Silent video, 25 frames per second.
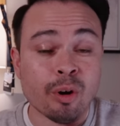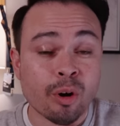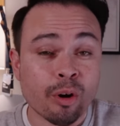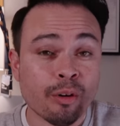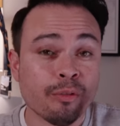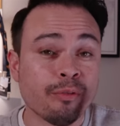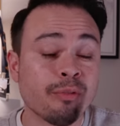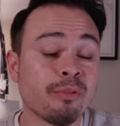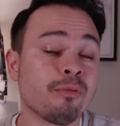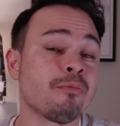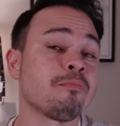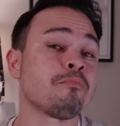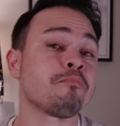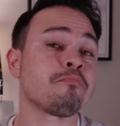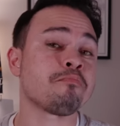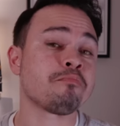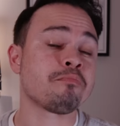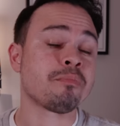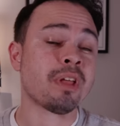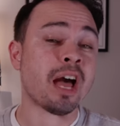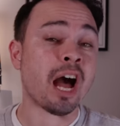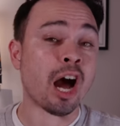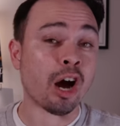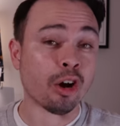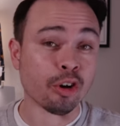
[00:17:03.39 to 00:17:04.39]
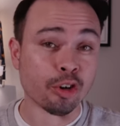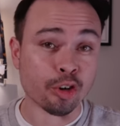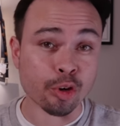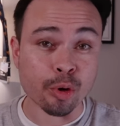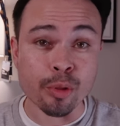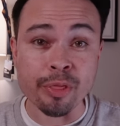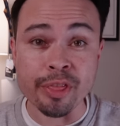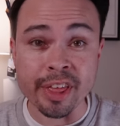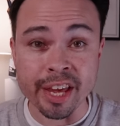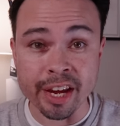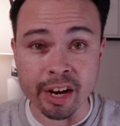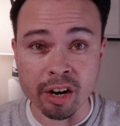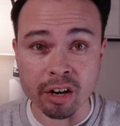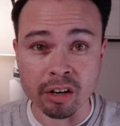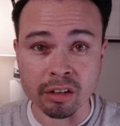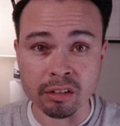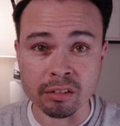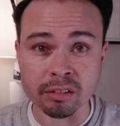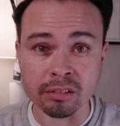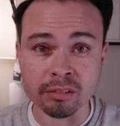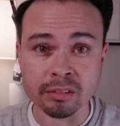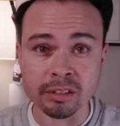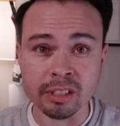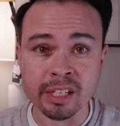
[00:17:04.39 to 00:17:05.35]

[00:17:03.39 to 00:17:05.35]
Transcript: of how good they are.